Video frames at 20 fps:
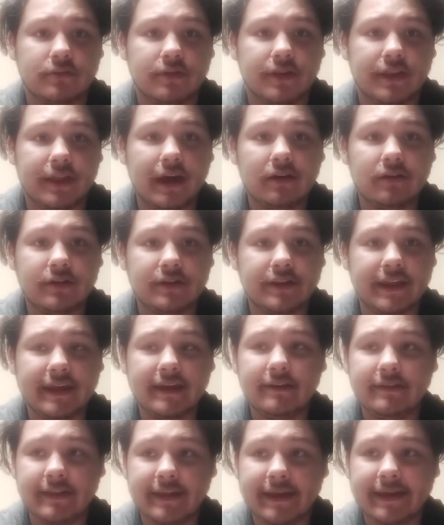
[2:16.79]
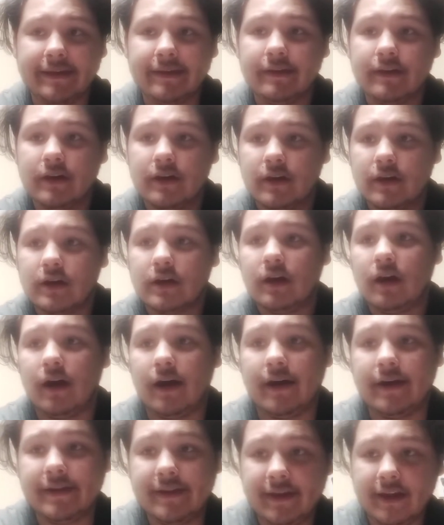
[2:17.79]
The the the
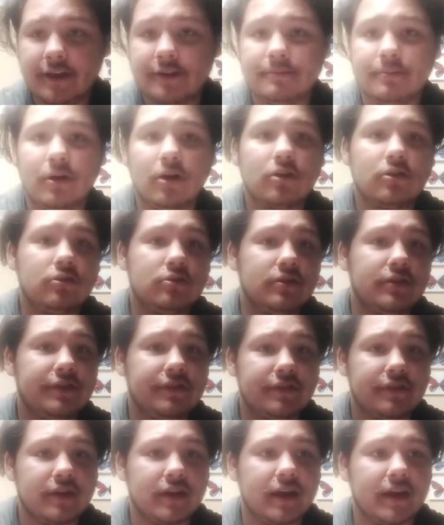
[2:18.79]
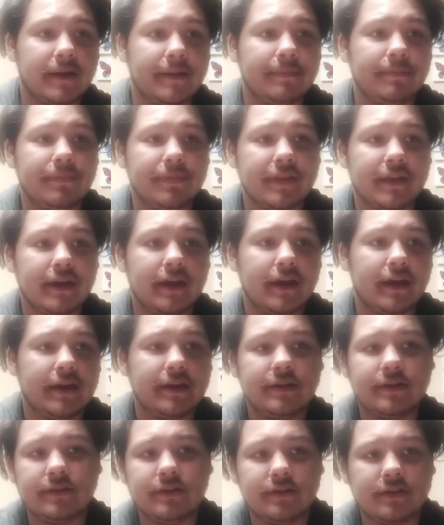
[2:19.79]
uh, Geeky Sparkles
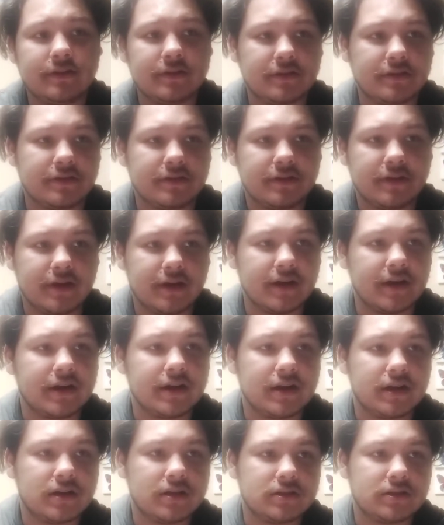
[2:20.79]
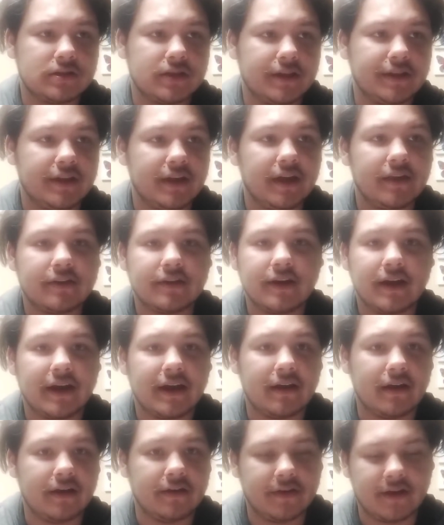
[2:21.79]
and uh, and the other guy,
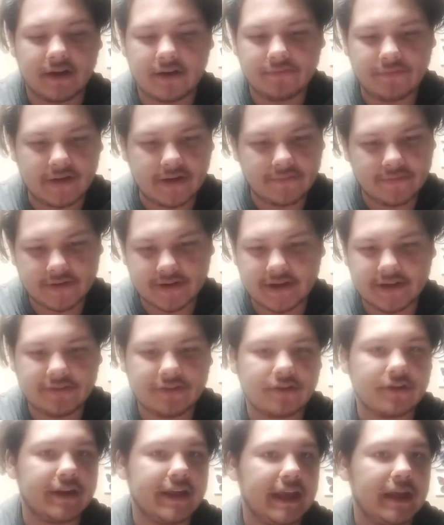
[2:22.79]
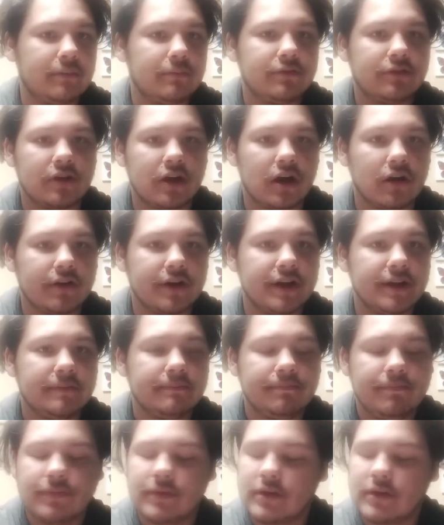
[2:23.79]
I, I, I forget their names, sorry.